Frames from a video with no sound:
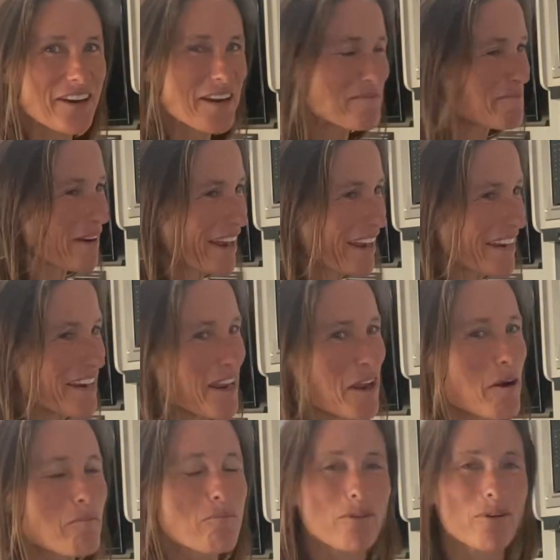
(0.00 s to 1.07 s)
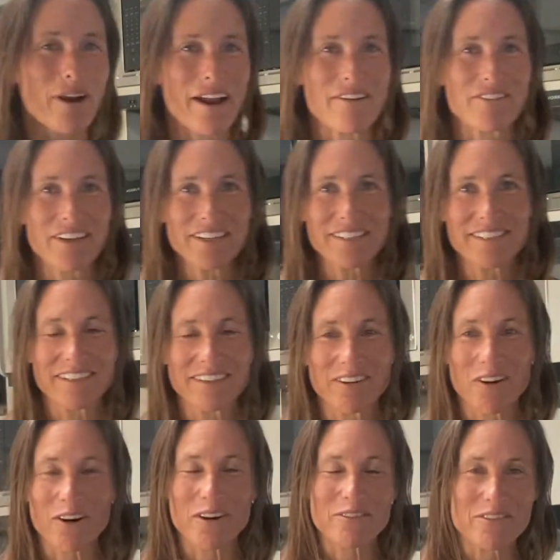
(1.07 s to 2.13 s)
and my private
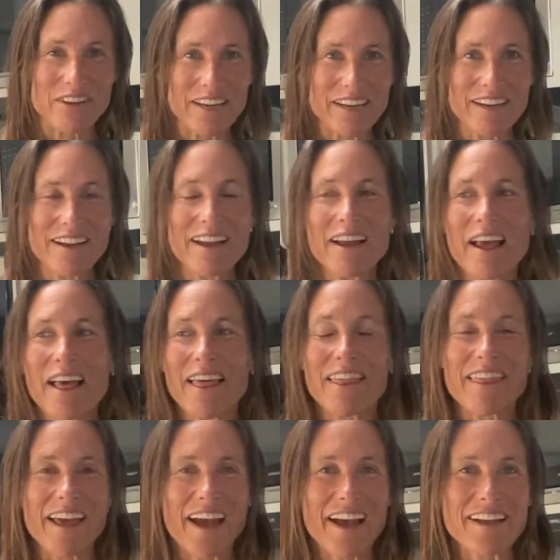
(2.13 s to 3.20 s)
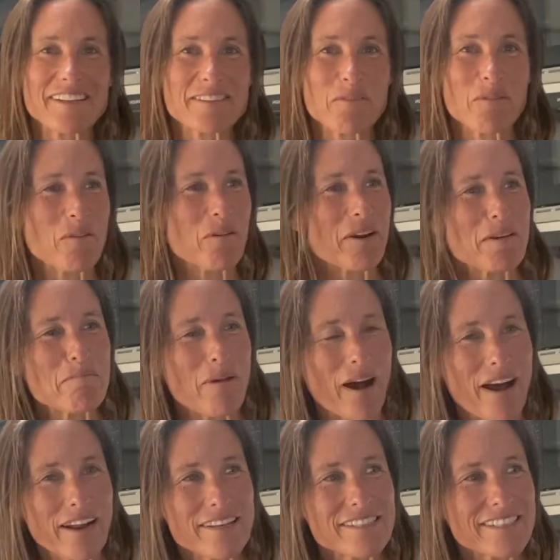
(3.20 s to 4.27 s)
RV that we went and
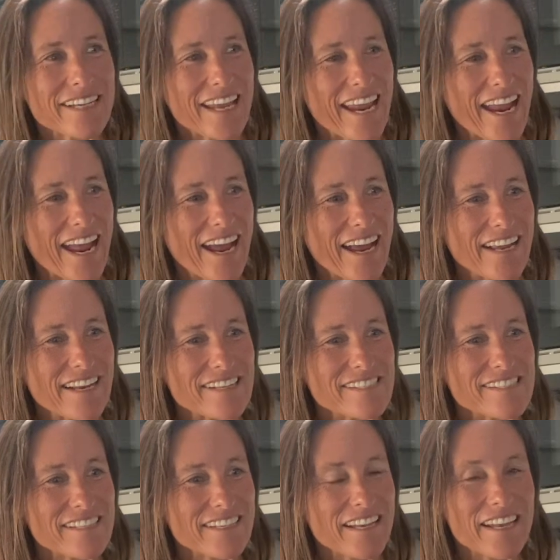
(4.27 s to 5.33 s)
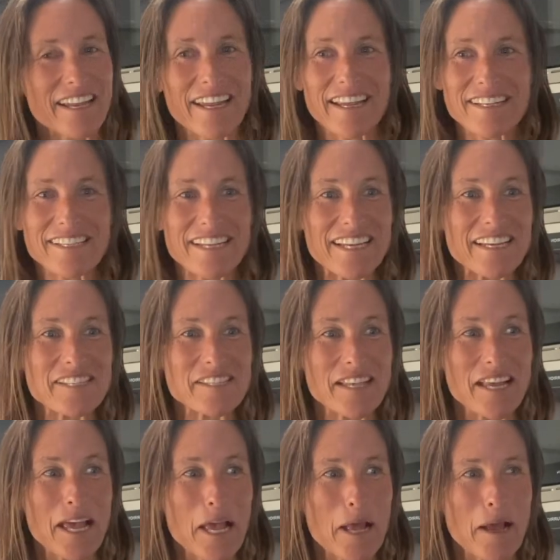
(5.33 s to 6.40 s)
bought, and it is,
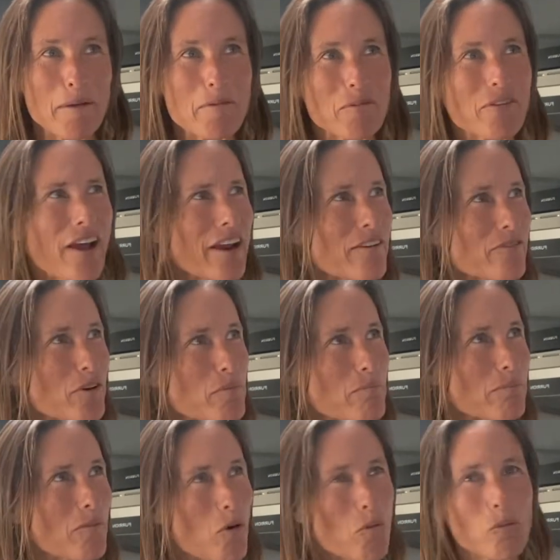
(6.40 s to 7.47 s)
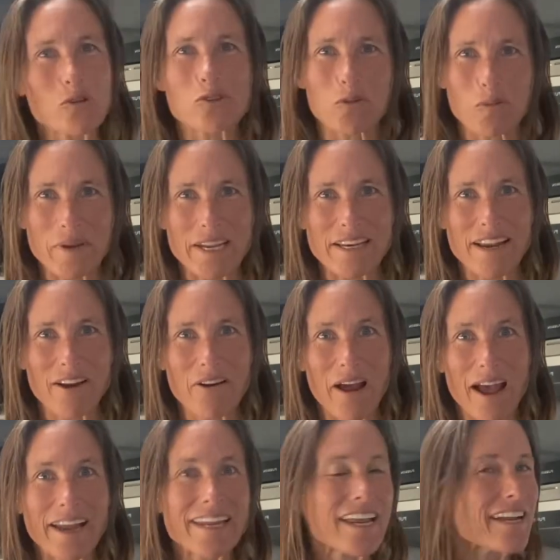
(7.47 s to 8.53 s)
I mean, we've had it for almost a week now.
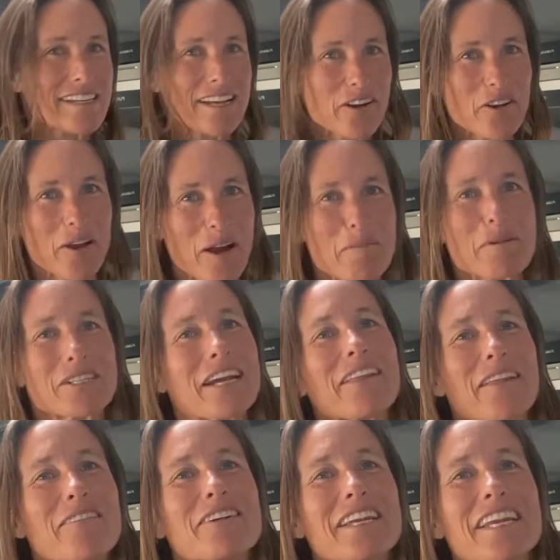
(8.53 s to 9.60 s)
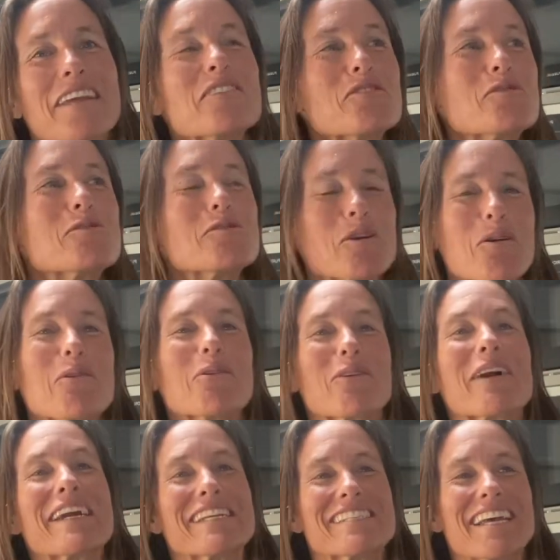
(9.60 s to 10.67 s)
I can't tell you how much I love it. It's so
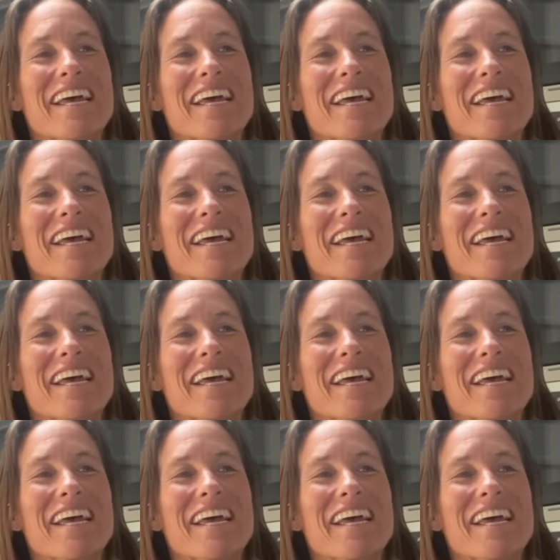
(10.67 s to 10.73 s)
great.